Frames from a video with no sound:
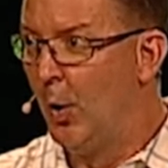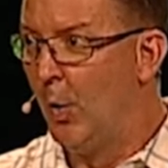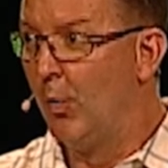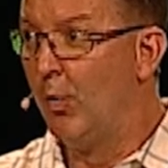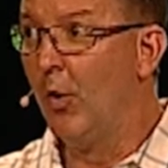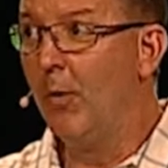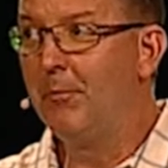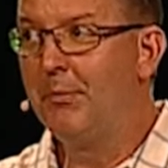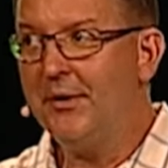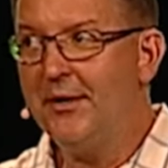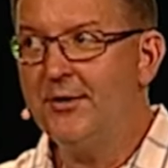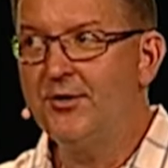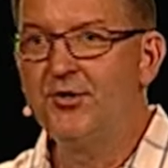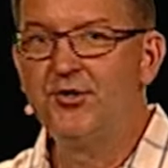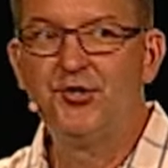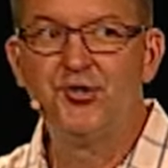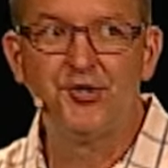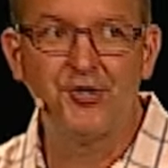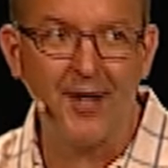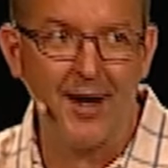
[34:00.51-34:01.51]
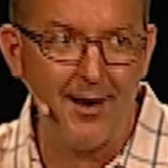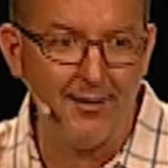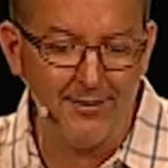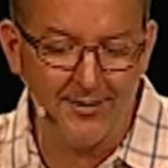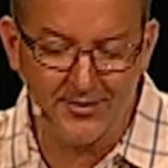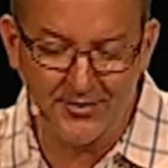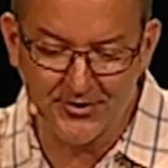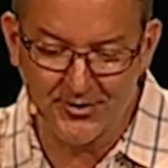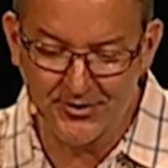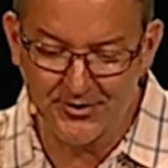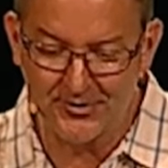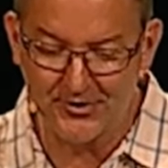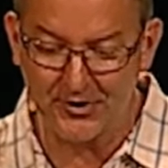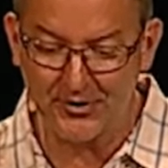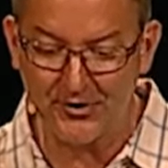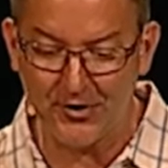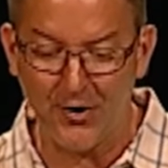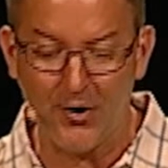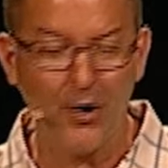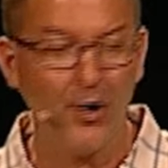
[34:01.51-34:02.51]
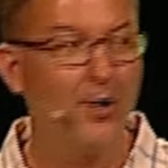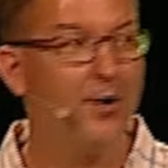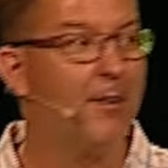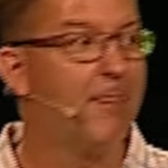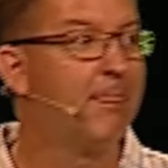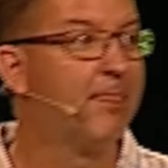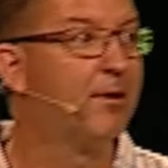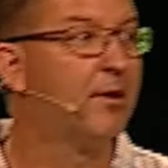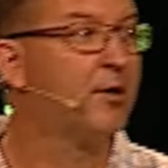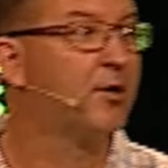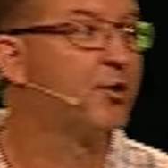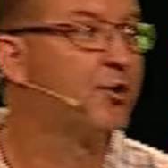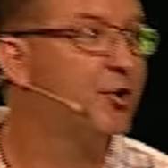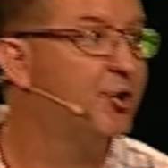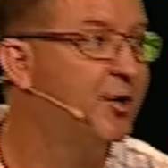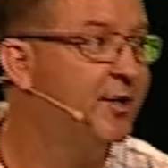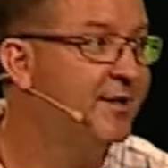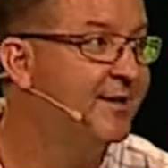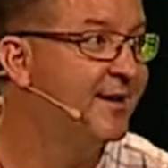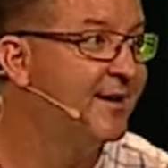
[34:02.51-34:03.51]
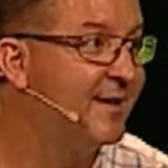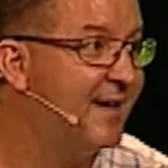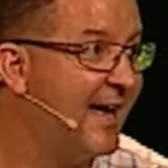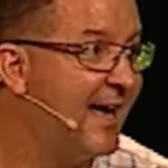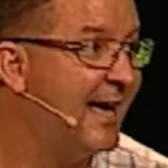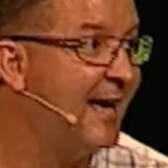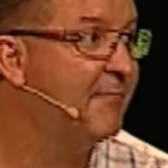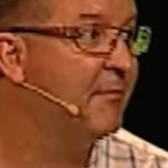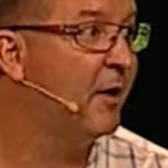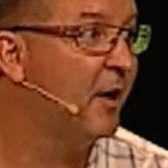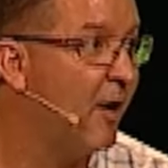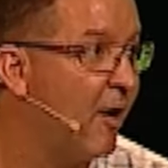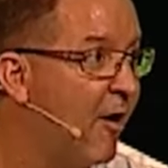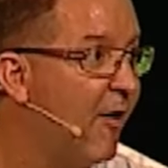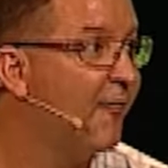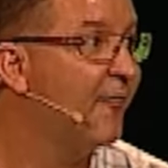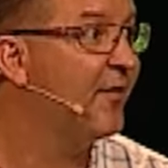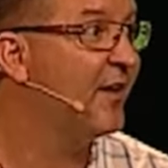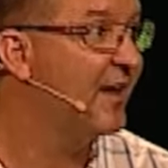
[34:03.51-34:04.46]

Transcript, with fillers: will be jealous to guard the good name of